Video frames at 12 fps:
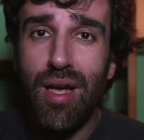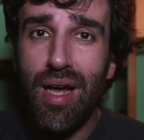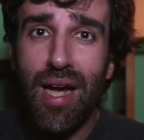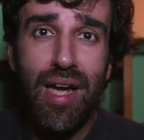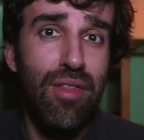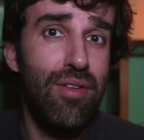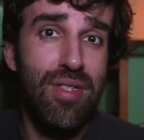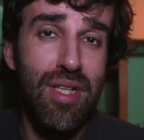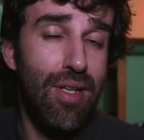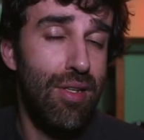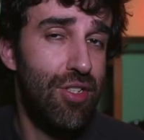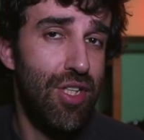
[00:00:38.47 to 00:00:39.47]
and I don't
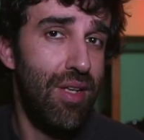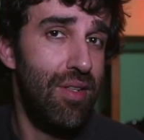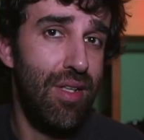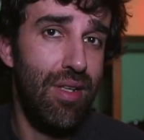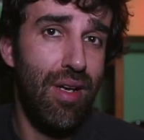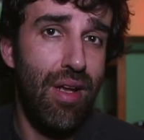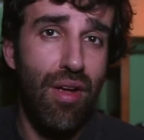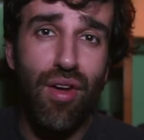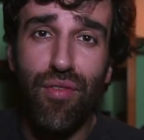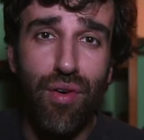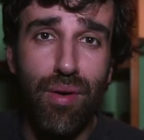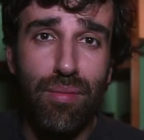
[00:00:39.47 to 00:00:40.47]
see that changing
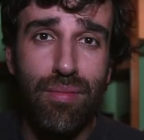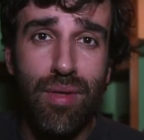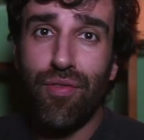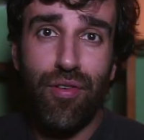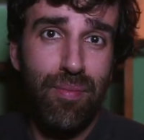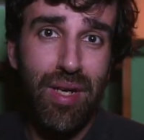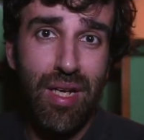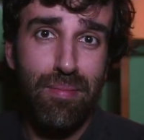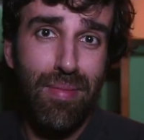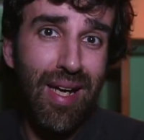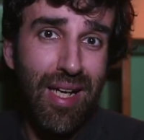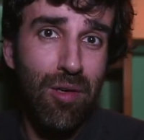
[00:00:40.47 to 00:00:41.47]
ever. For me,
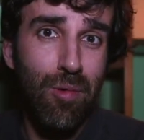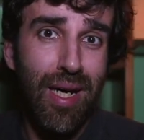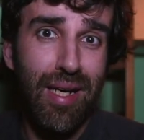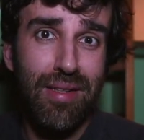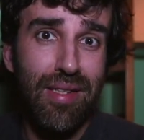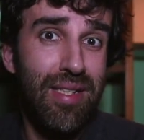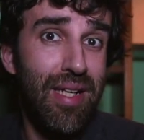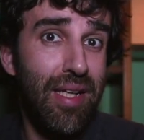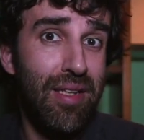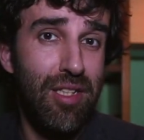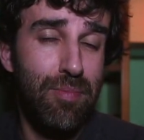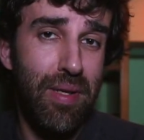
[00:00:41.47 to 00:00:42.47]
black and white is an
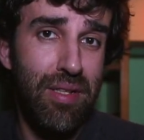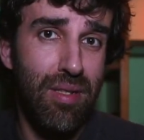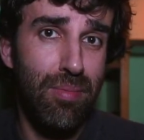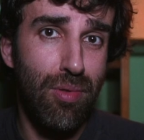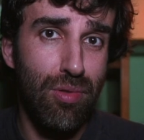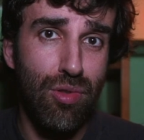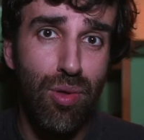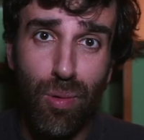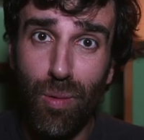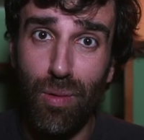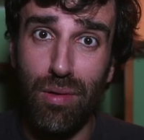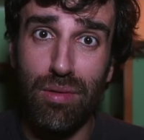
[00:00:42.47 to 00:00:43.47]
indispensable
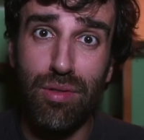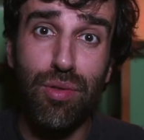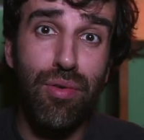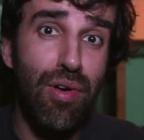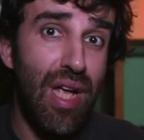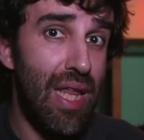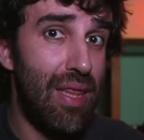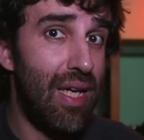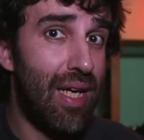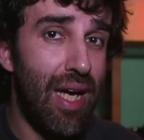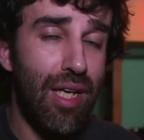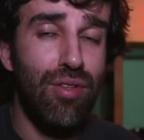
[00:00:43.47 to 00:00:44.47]
tool to create the
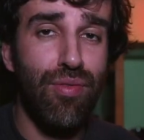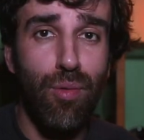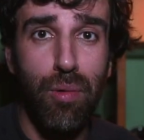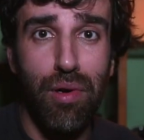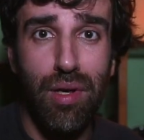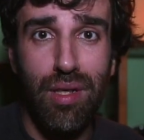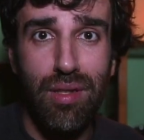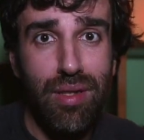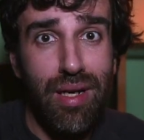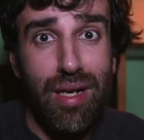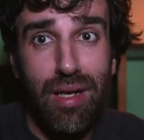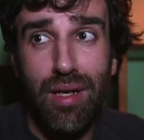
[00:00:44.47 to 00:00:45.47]
kind of work
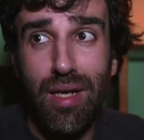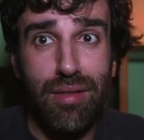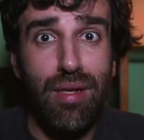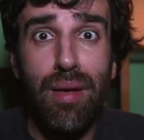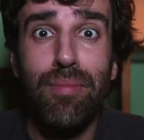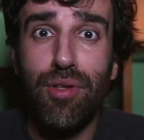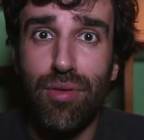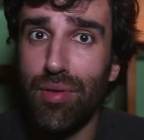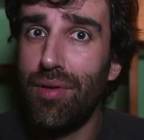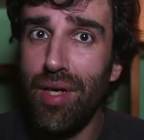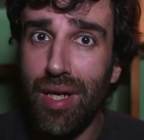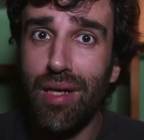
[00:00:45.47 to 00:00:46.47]
that I attempt to
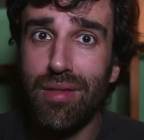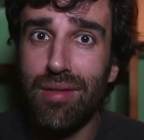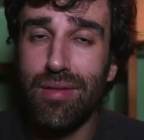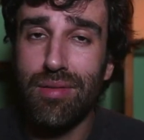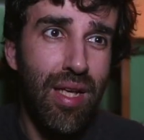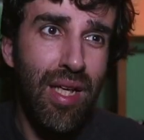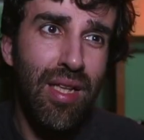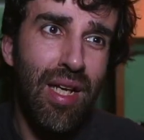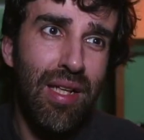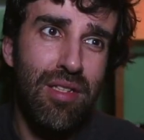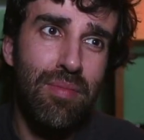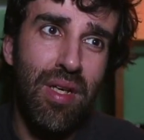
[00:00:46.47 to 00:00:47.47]
create. It
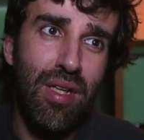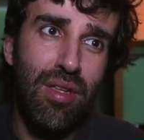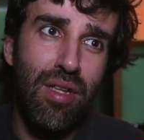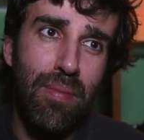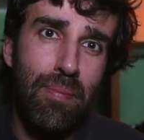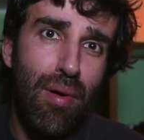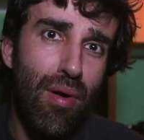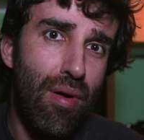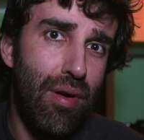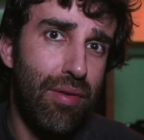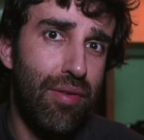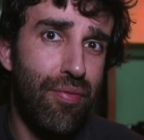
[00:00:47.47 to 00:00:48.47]
lets me
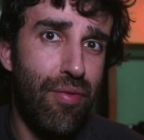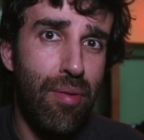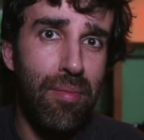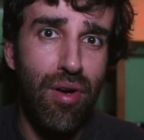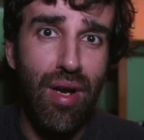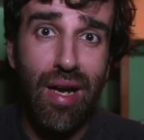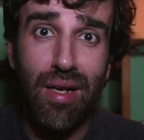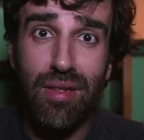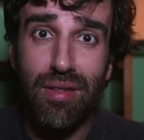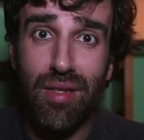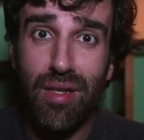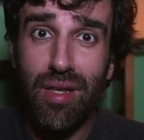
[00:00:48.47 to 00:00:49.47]
depart from
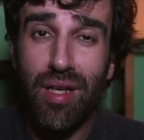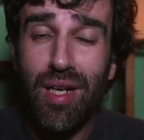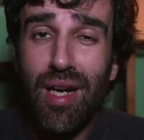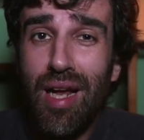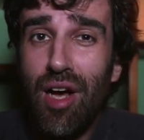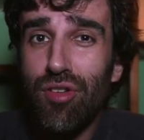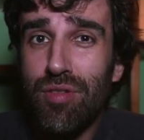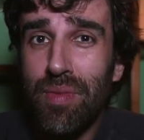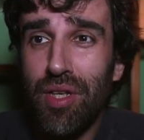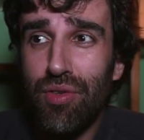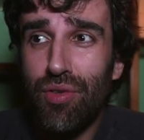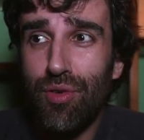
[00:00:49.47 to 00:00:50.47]
reality. It allows
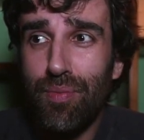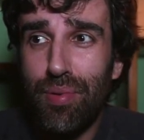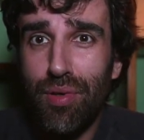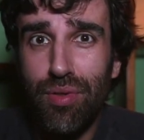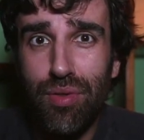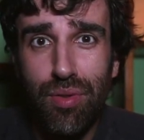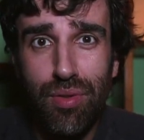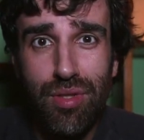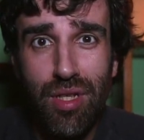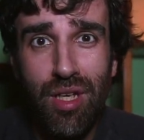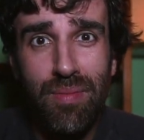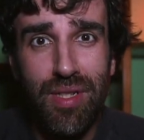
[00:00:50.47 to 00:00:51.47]
me to
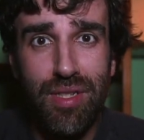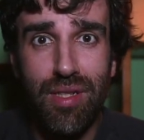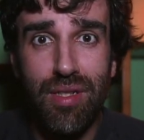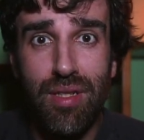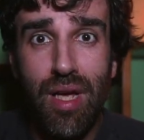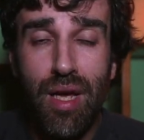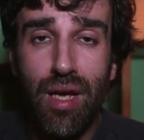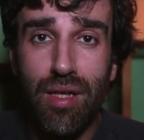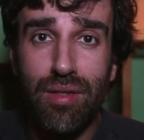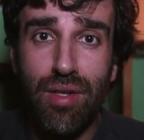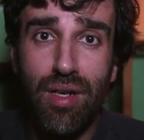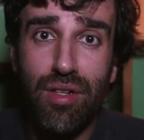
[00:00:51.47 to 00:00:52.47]
produce images
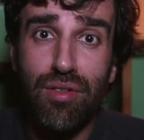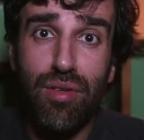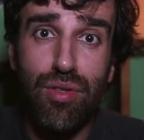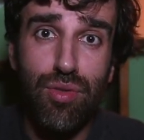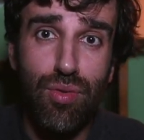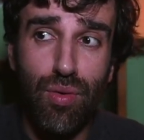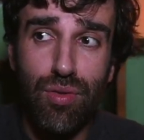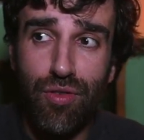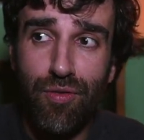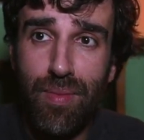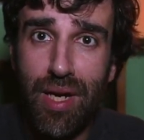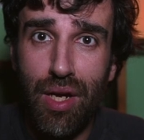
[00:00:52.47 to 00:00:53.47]
that are the result
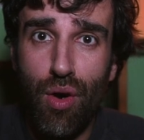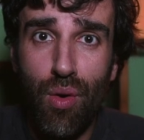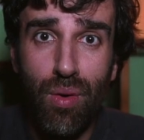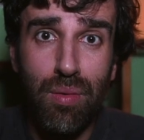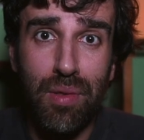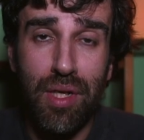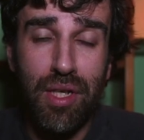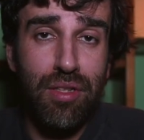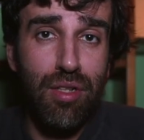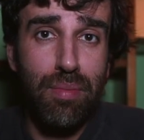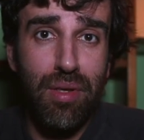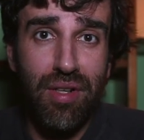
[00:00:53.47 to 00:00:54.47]
of my own
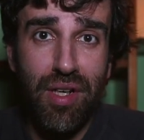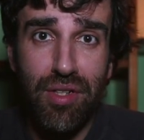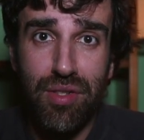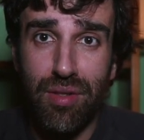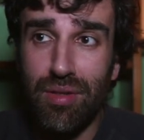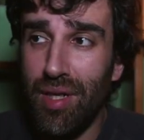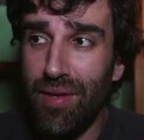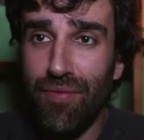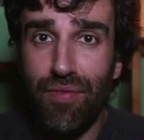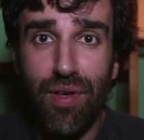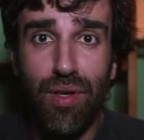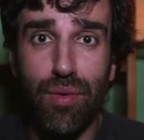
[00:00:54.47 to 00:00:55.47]
interpretation
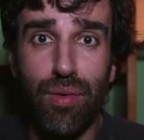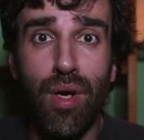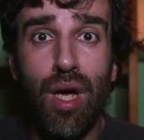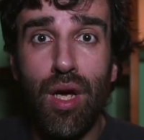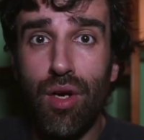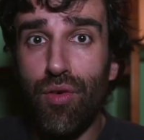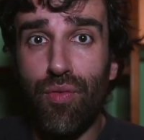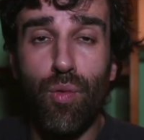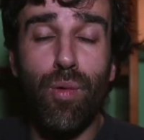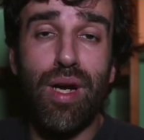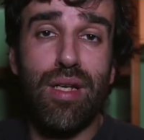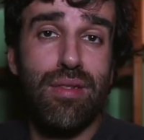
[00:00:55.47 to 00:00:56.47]
and view of
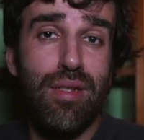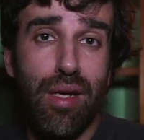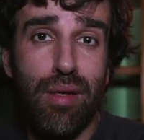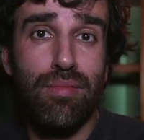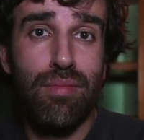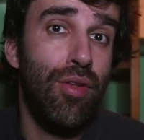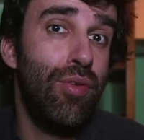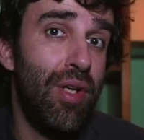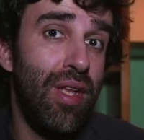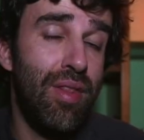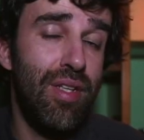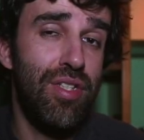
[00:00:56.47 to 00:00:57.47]
what I see.
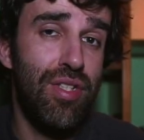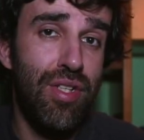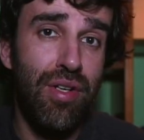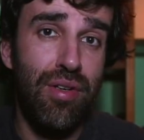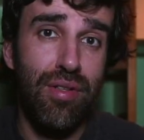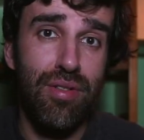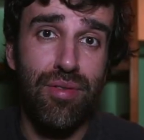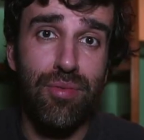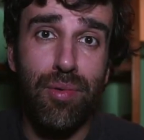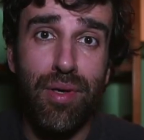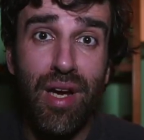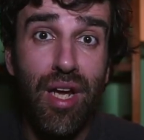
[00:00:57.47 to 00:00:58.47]
During these years
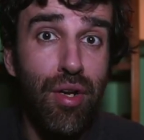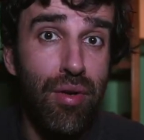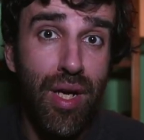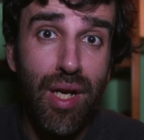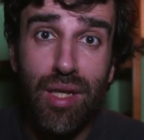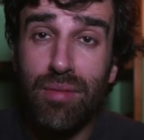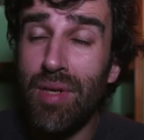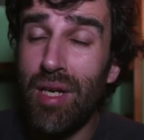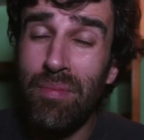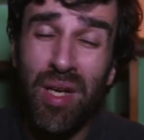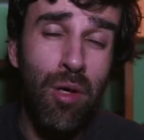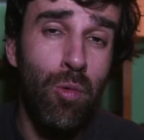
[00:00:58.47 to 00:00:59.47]
where I created
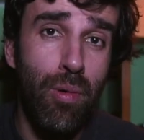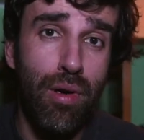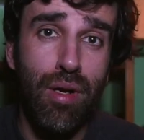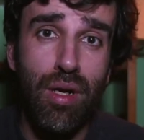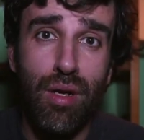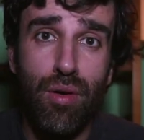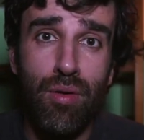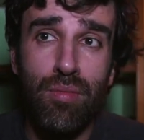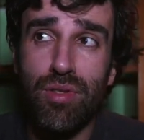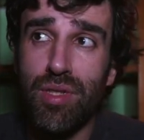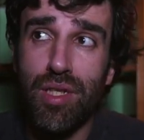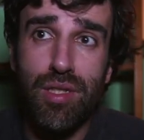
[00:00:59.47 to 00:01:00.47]
my main work
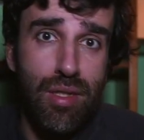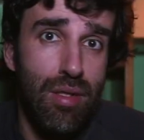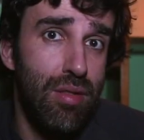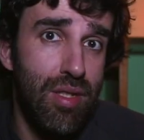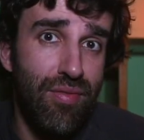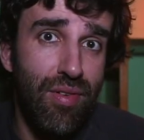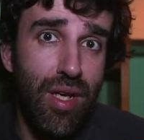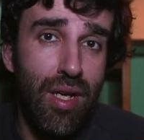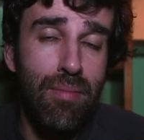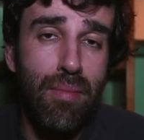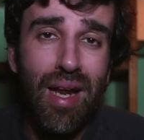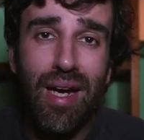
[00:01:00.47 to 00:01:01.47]
almost exclusively
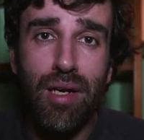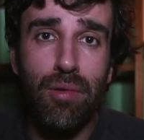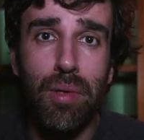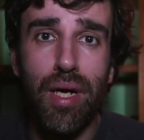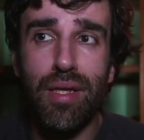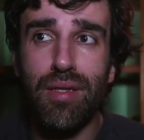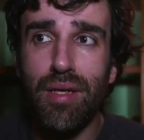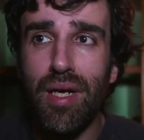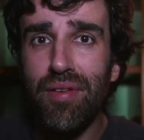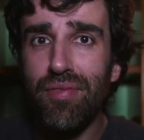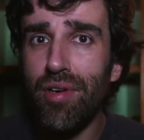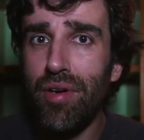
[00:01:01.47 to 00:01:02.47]
in black and white,
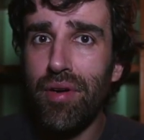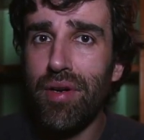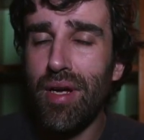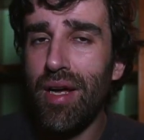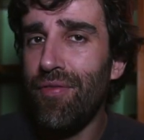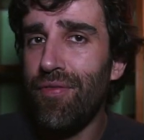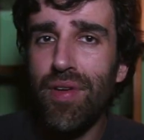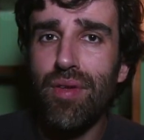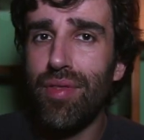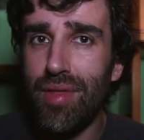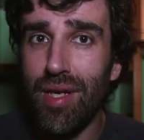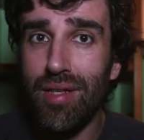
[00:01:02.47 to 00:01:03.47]
I've learned a
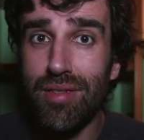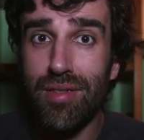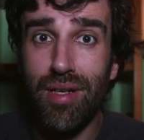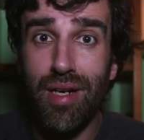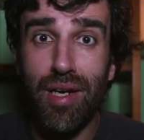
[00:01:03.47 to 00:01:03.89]
few things that